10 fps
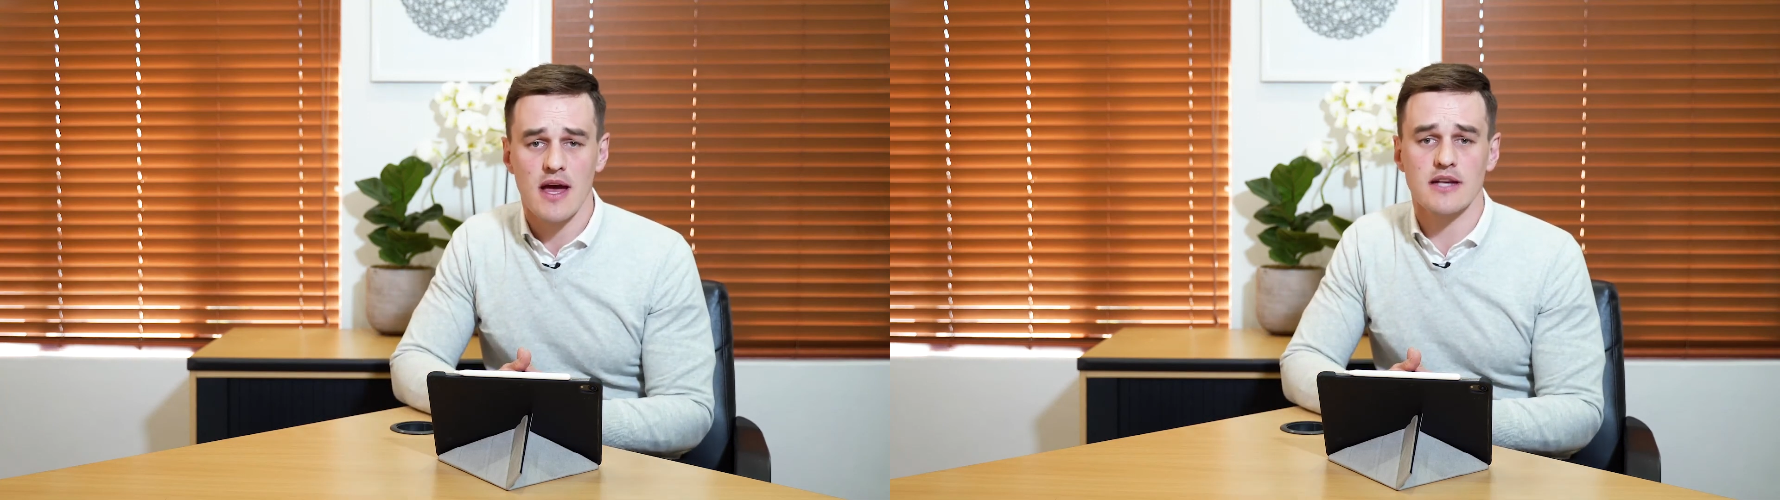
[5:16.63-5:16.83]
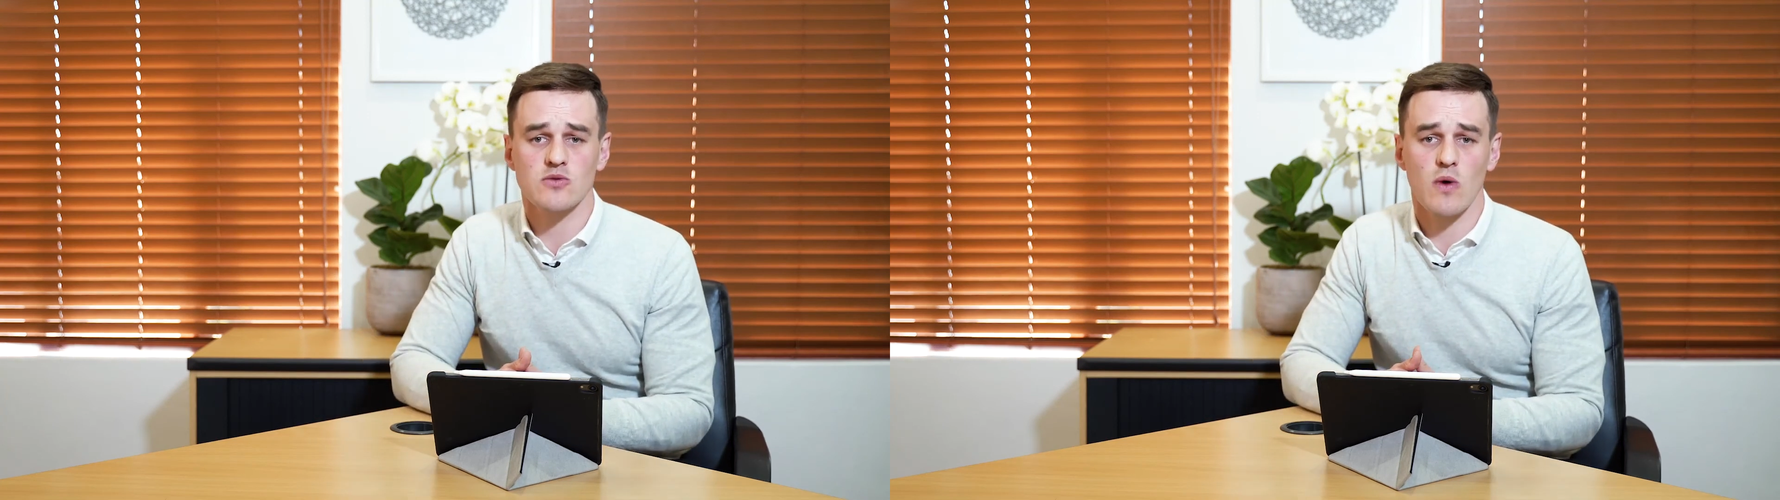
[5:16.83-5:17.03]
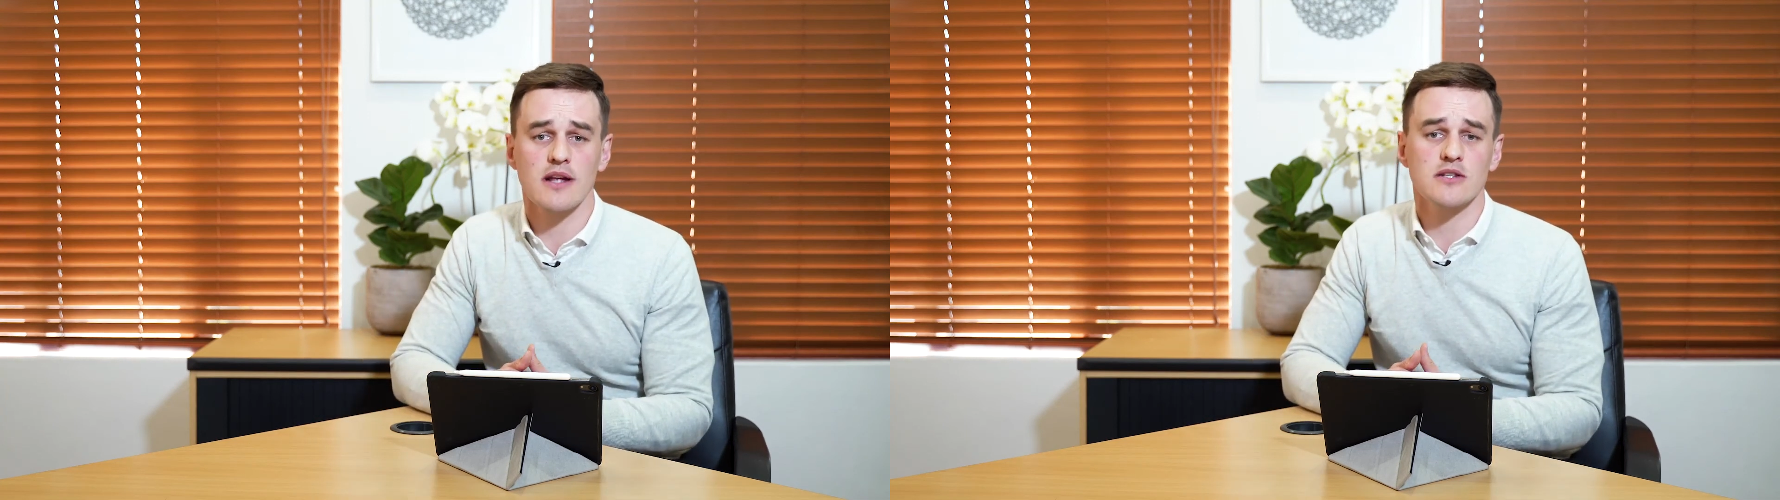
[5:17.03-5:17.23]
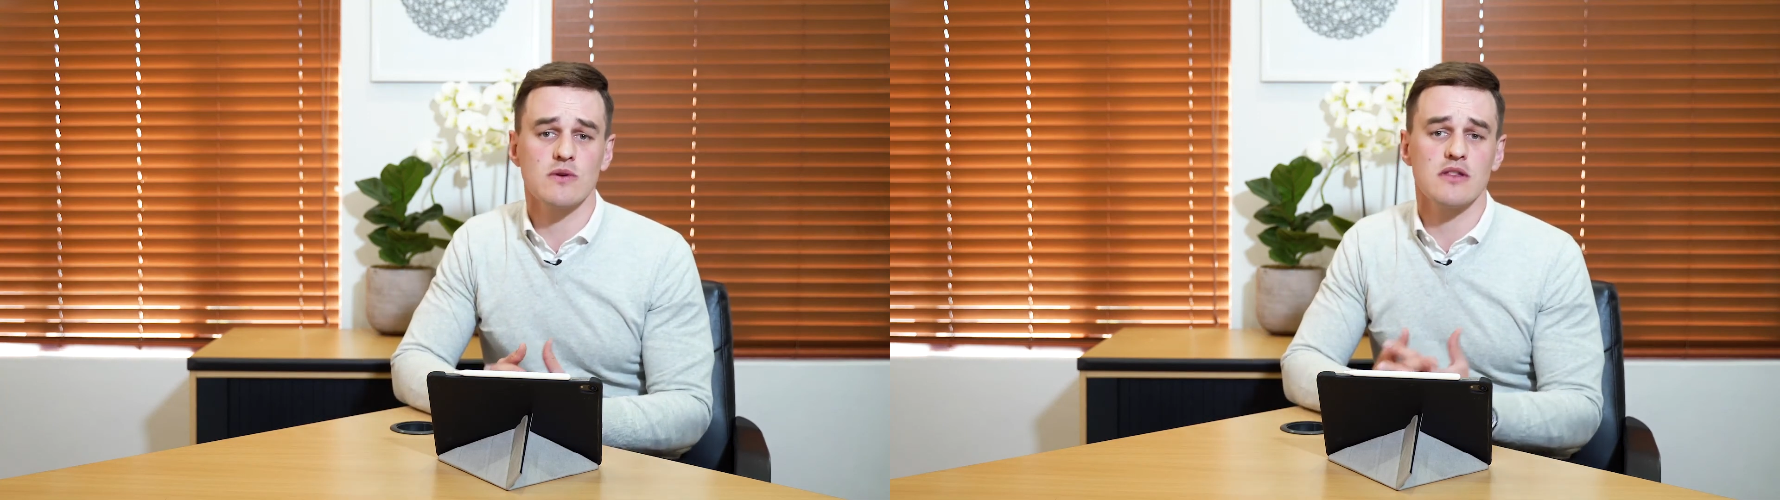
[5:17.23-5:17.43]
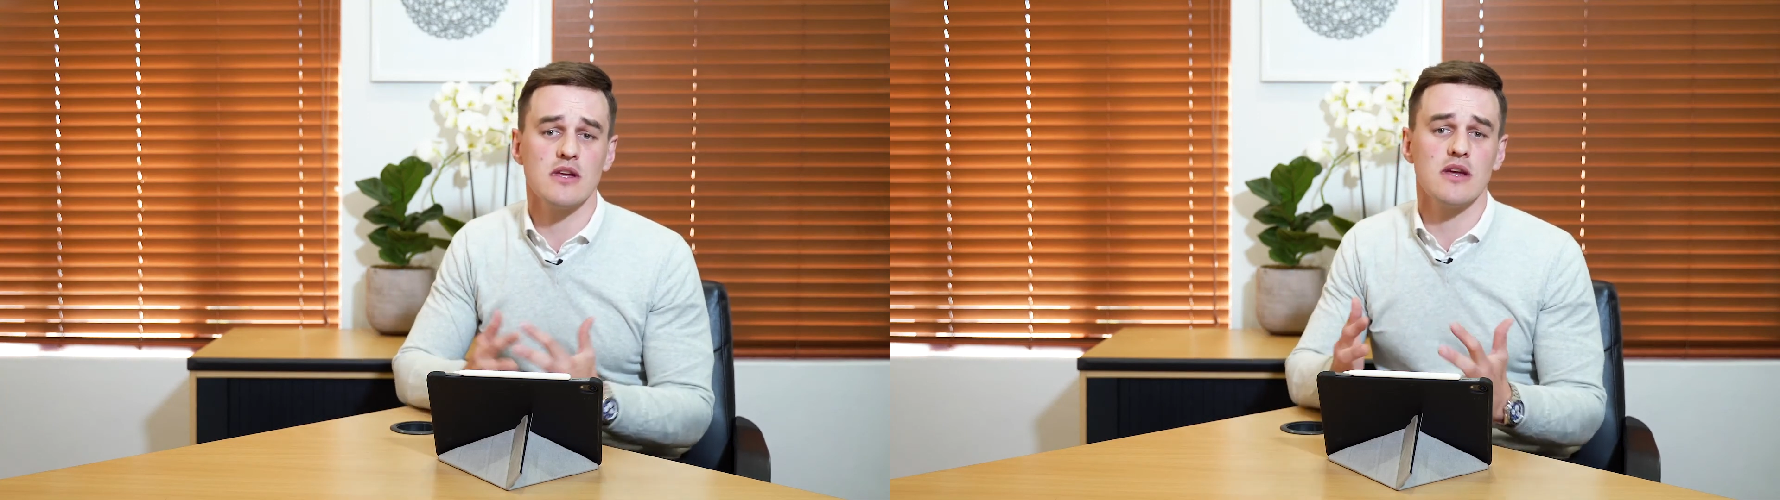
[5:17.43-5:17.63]
as well as
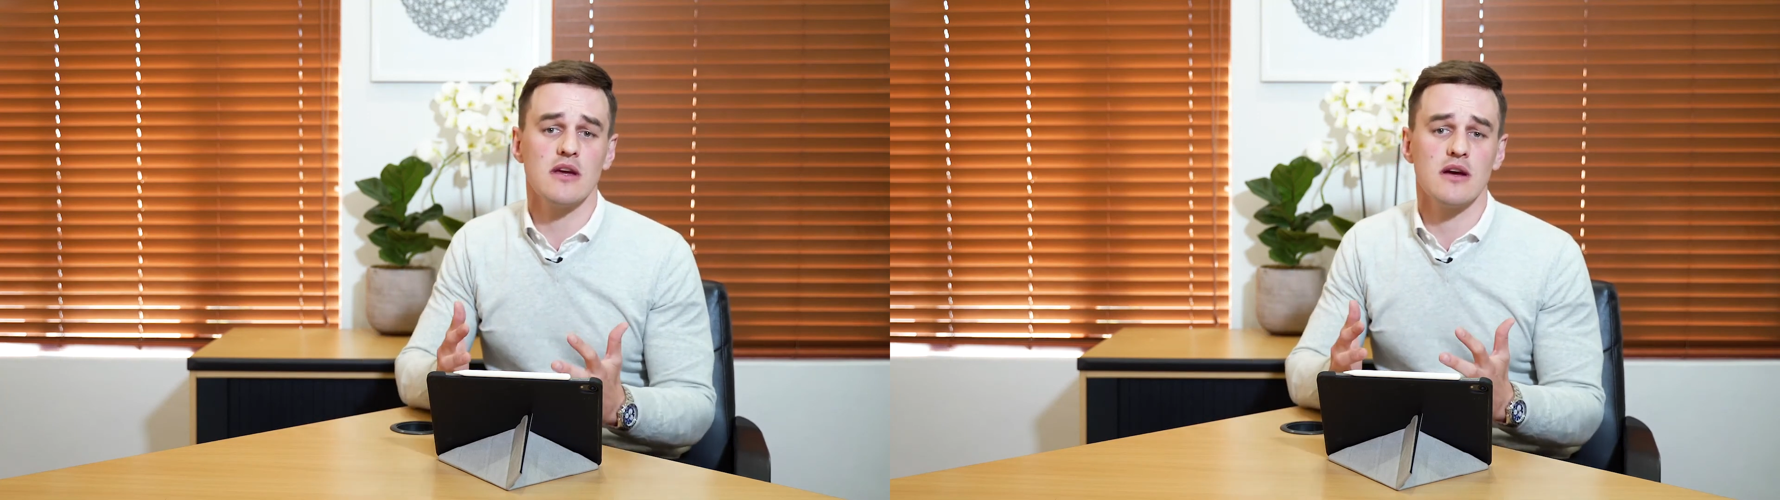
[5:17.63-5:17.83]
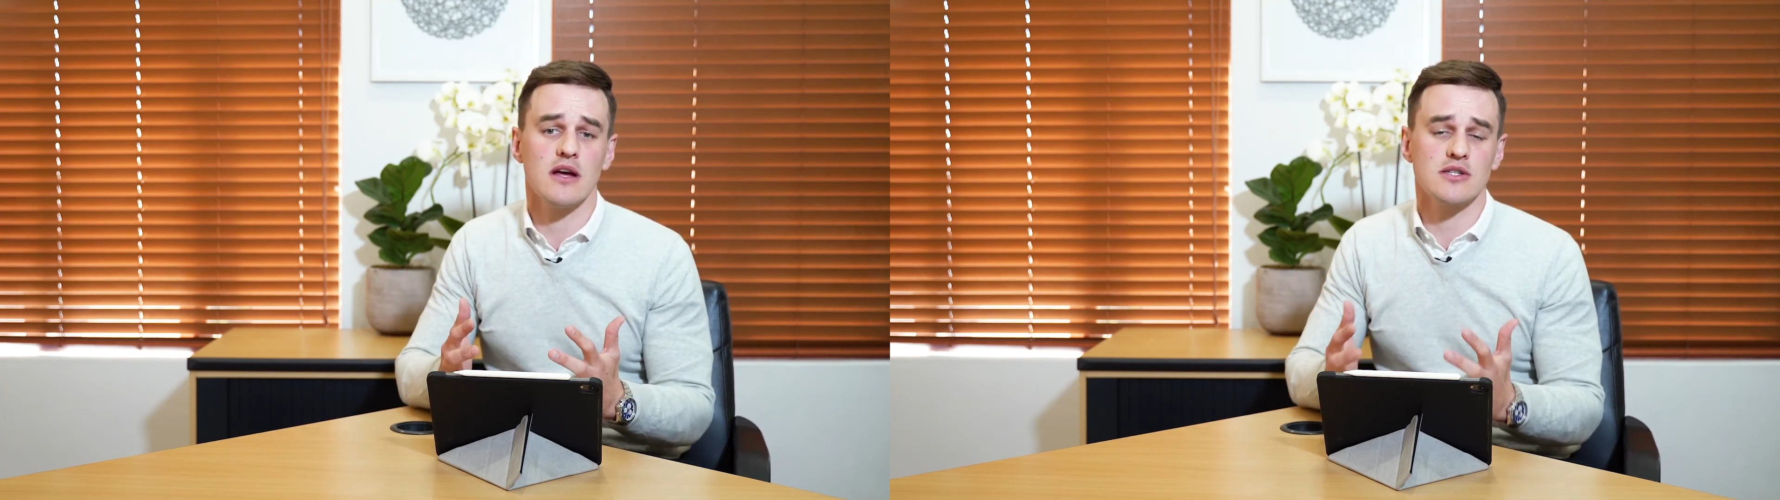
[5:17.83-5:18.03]
with the